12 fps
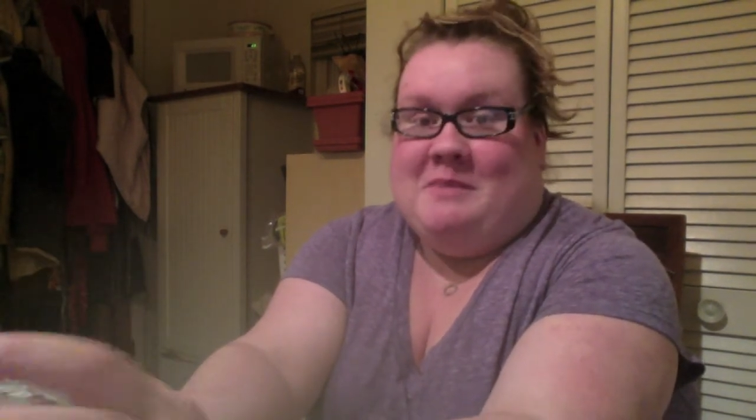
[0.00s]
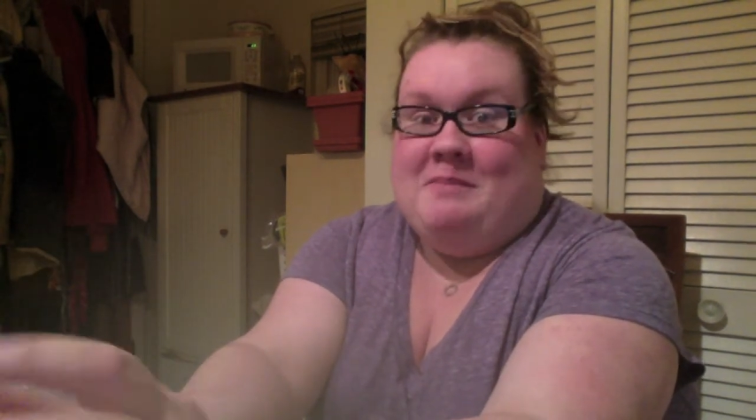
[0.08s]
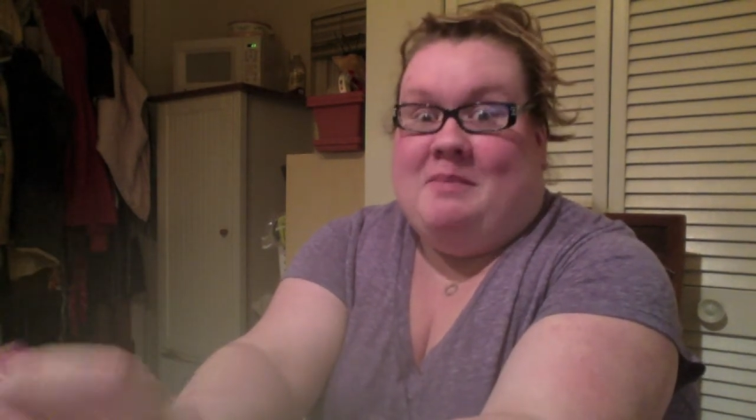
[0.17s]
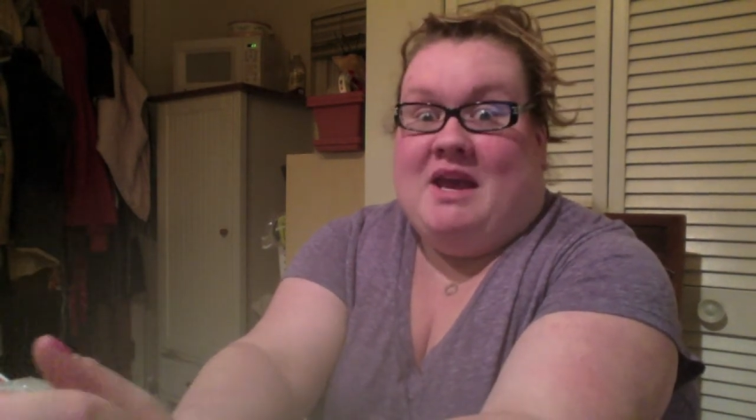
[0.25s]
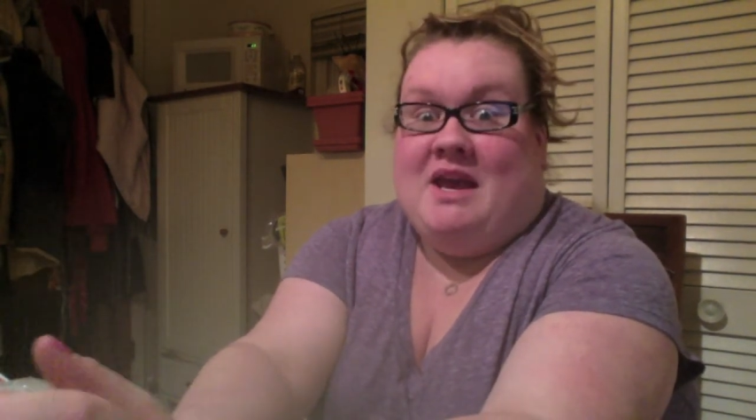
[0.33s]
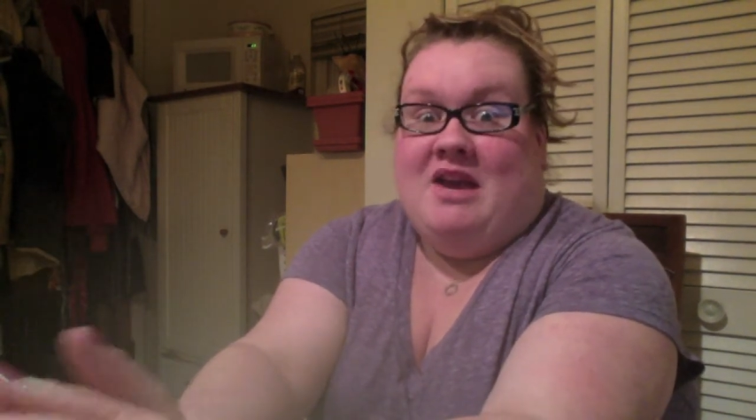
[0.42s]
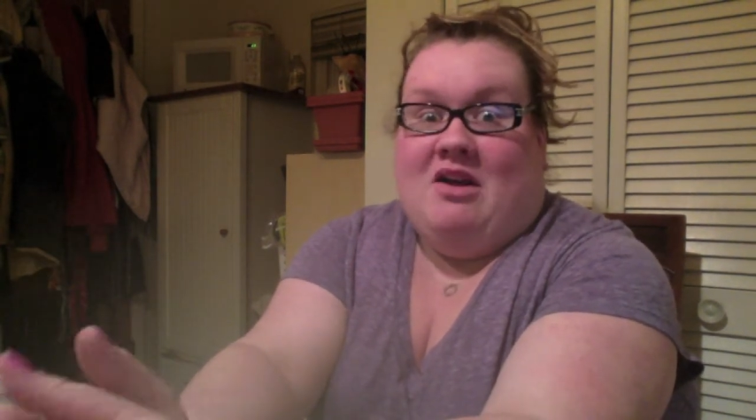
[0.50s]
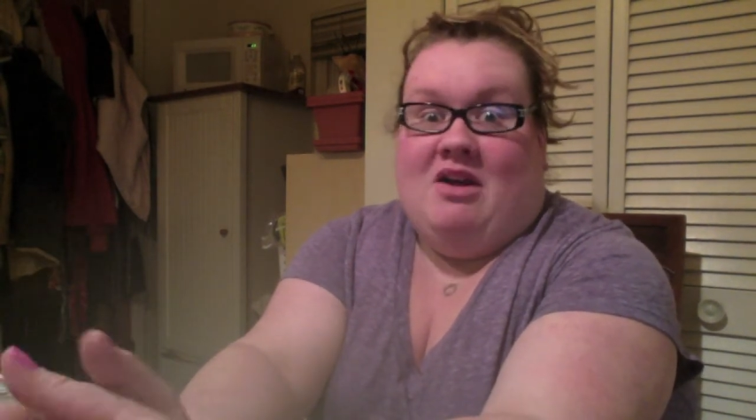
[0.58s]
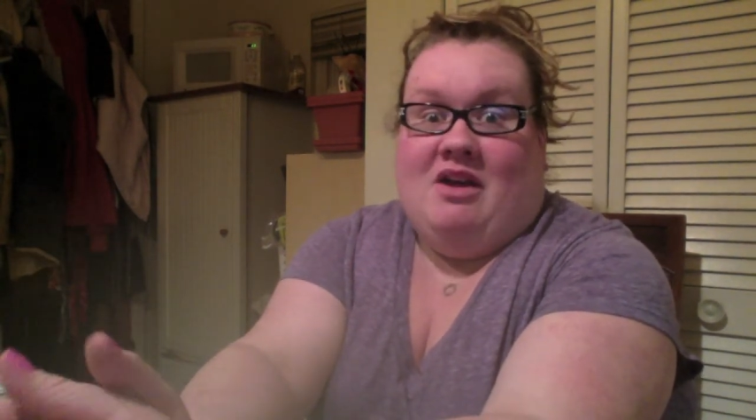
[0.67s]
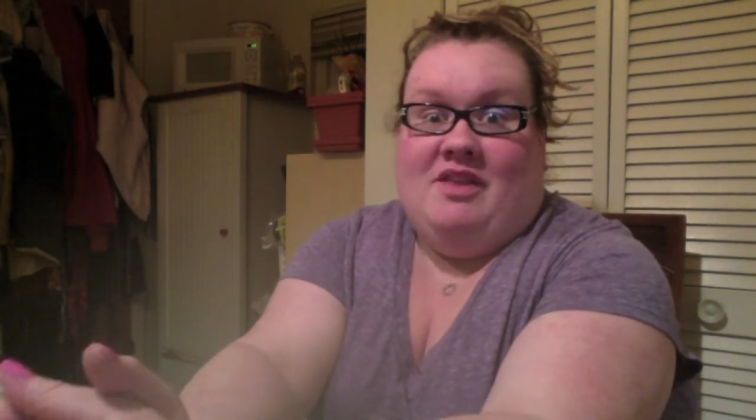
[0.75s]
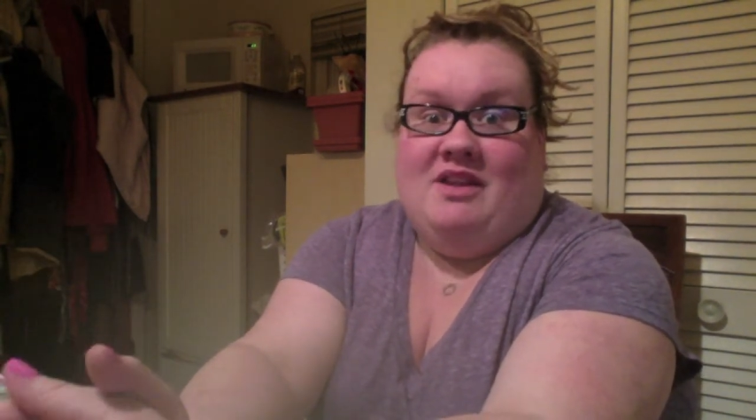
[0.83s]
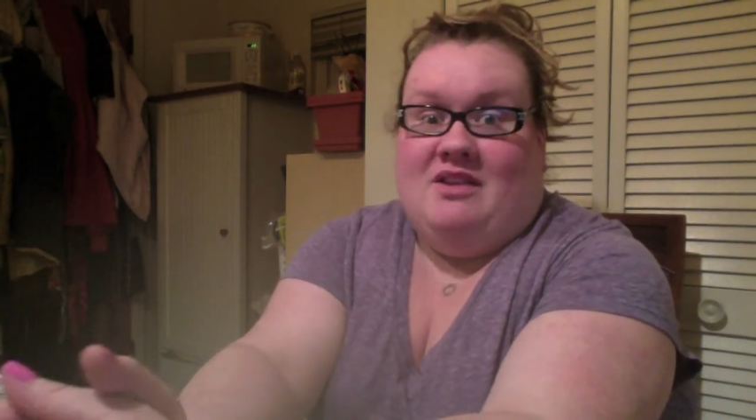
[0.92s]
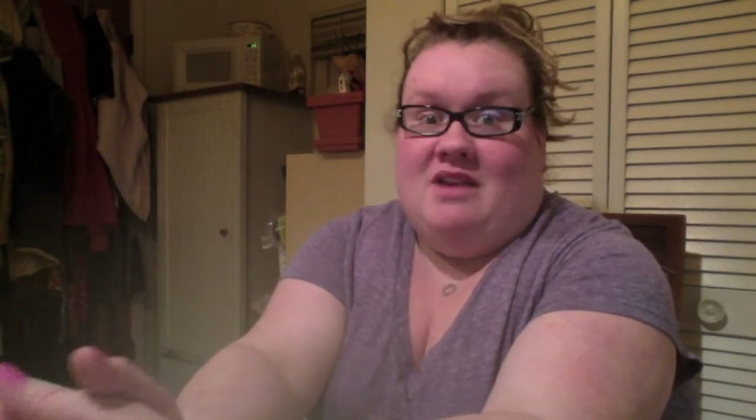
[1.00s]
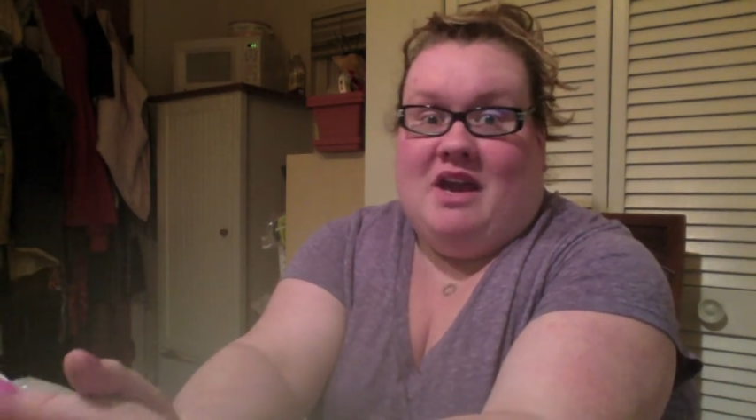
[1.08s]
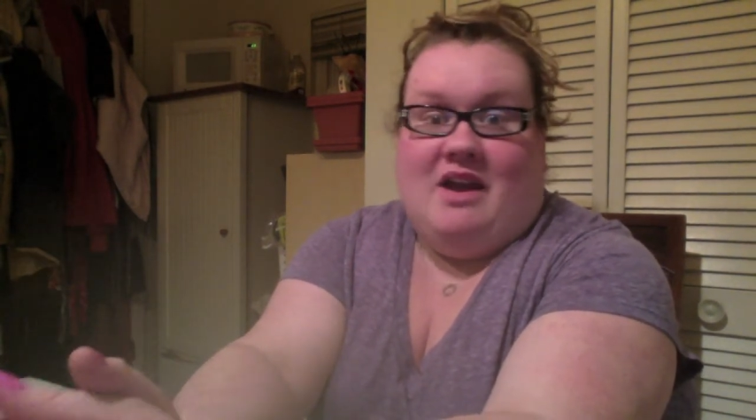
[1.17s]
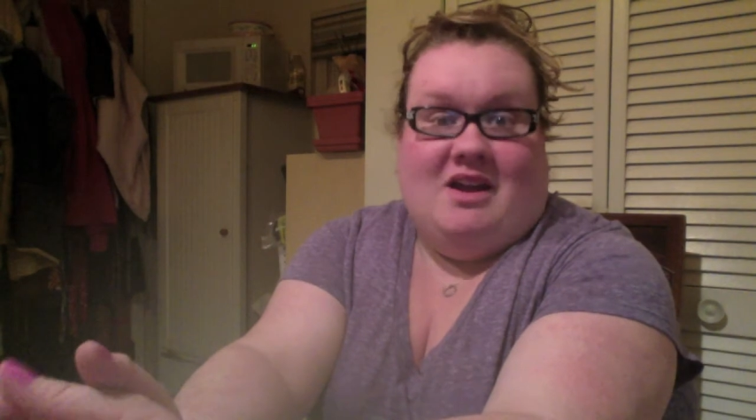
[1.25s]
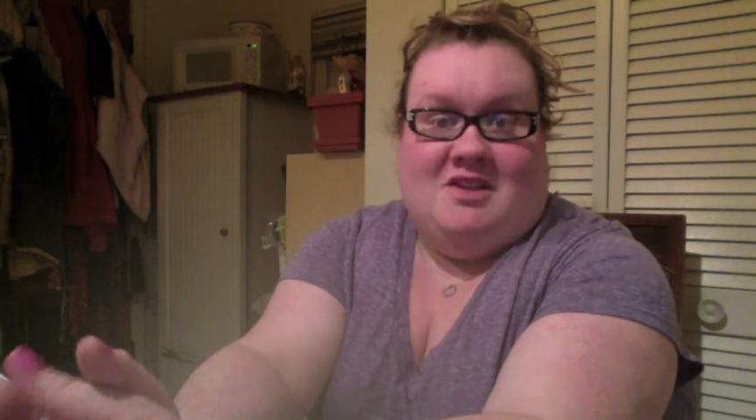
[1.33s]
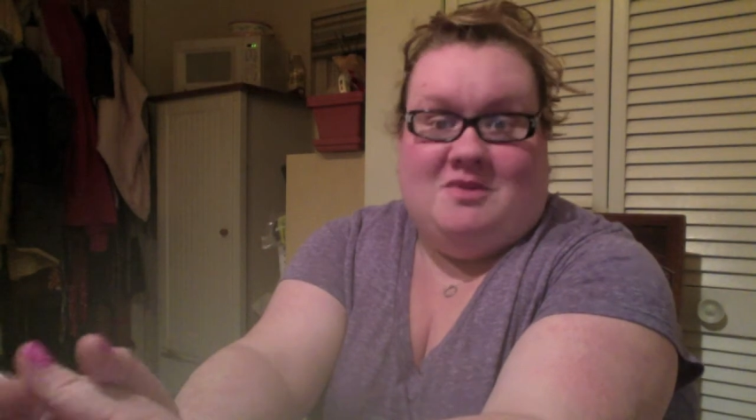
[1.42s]
big on the die
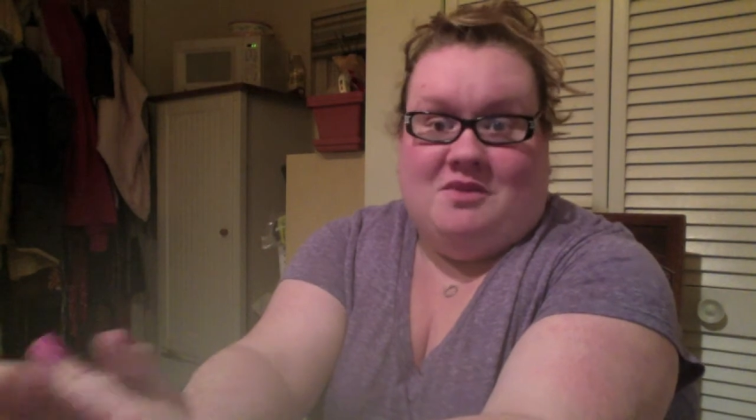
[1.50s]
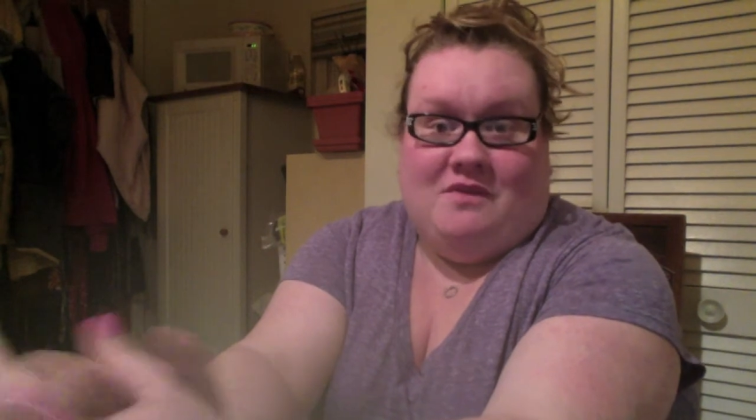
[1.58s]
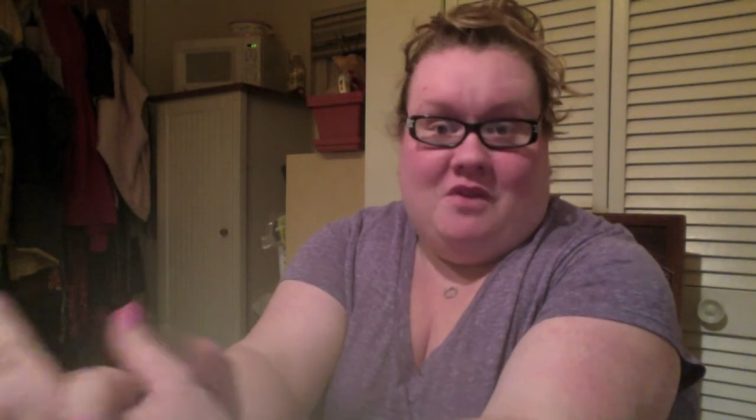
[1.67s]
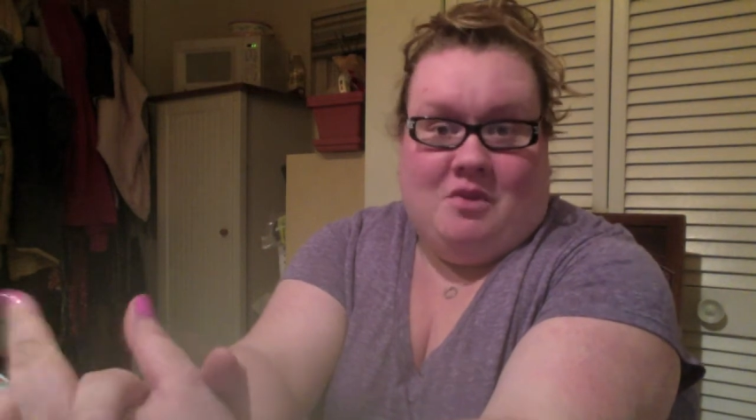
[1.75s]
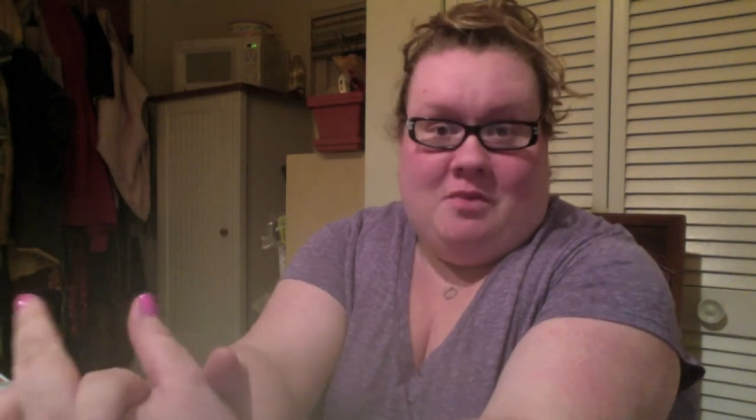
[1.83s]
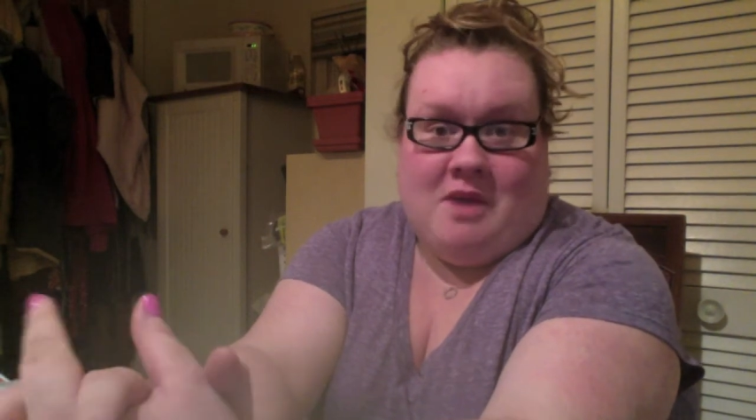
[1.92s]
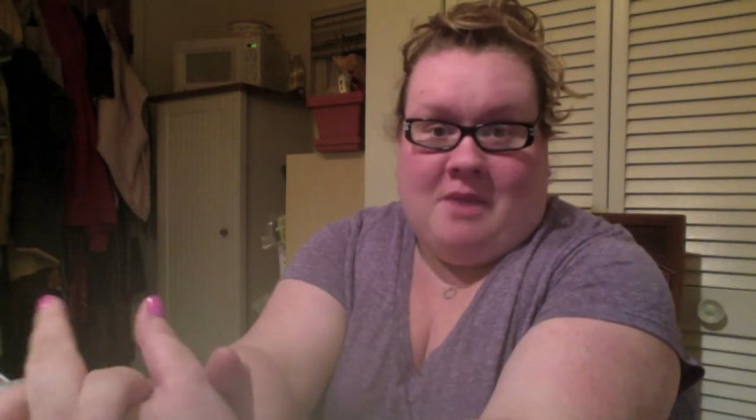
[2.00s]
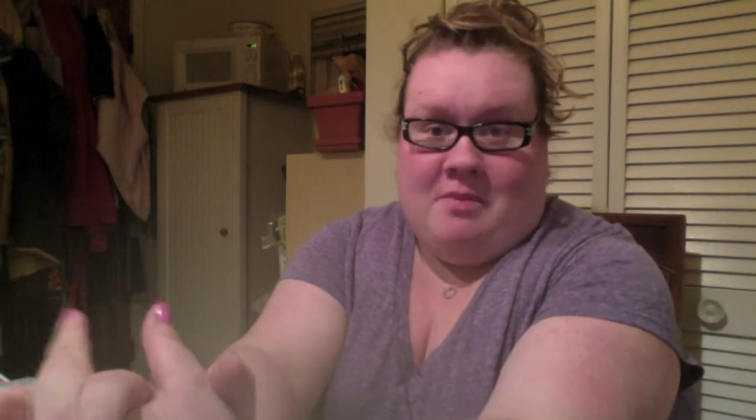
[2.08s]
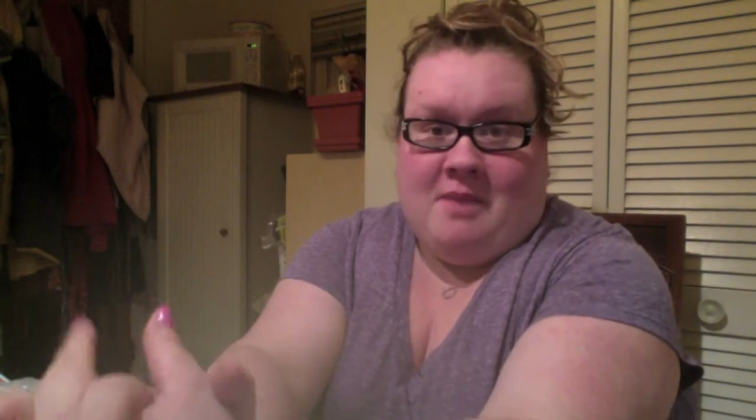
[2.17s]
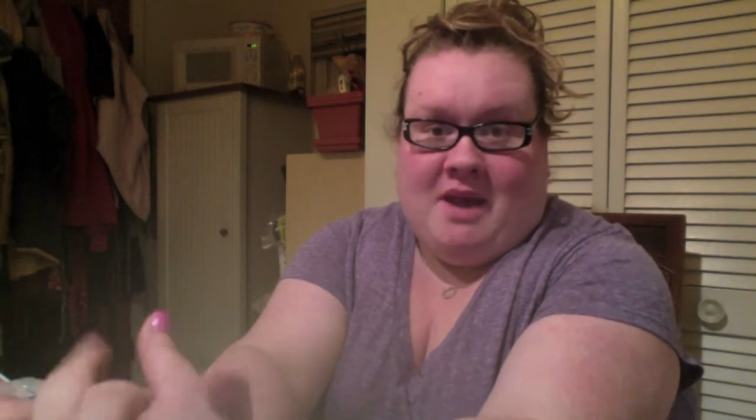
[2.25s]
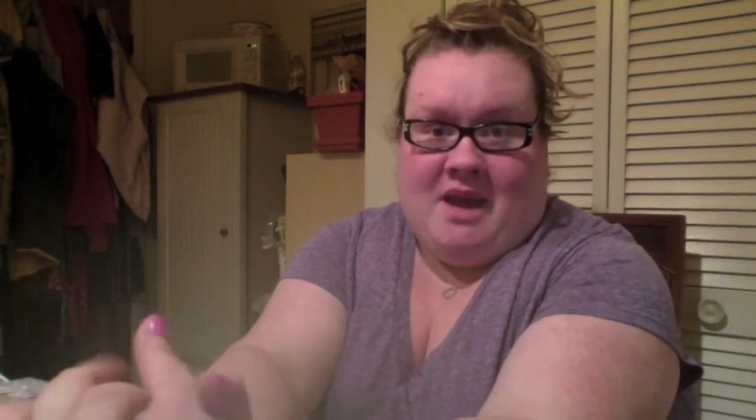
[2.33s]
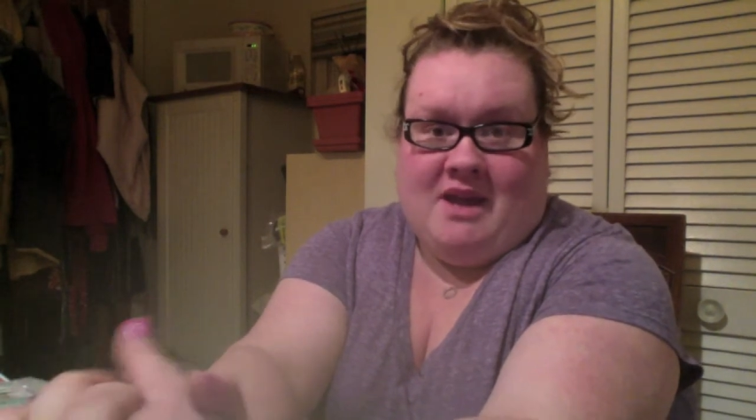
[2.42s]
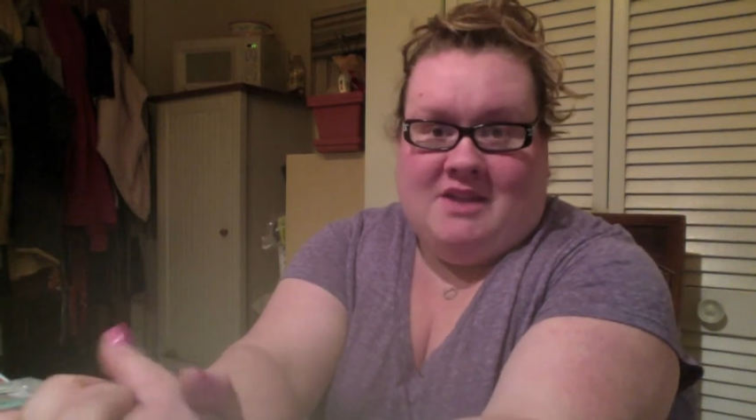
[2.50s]
cuts with the view paper pads.